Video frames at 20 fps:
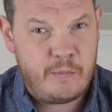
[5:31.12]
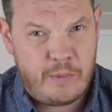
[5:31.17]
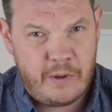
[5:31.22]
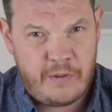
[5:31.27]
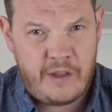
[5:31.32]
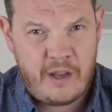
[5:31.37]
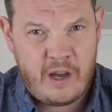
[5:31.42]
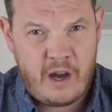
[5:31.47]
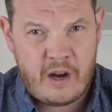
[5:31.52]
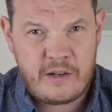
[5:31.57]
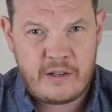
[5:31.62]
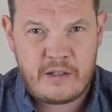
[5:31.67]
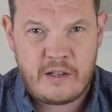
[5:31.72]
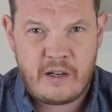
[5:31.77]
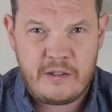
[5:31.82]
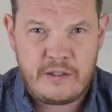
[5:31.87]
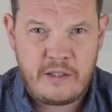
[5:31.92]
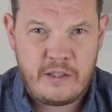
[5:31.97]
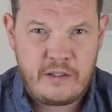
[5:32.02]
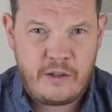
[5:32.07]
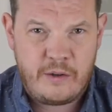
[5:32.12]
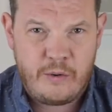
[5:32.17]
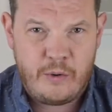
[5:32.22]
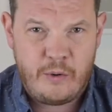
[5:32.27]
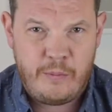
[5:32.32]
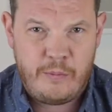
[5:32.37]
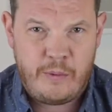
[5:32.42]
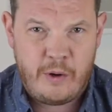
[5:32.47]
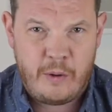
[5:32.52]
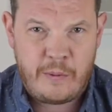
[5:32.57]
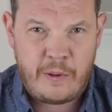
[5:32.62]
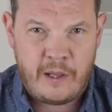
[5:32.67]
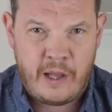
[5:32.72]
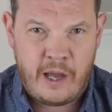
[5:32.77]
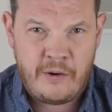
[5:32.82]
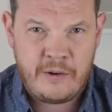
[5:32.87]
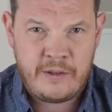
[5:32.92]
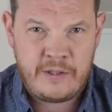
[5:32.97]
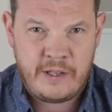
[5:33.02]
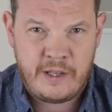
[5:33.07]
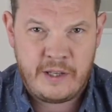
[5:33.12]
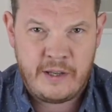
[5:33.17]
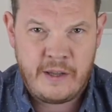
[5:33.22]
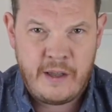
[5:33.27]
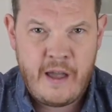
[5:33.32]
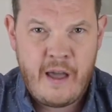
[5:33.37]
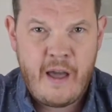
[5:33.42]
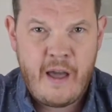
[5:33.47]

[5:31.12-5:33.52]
but they are starting to grow in popularity.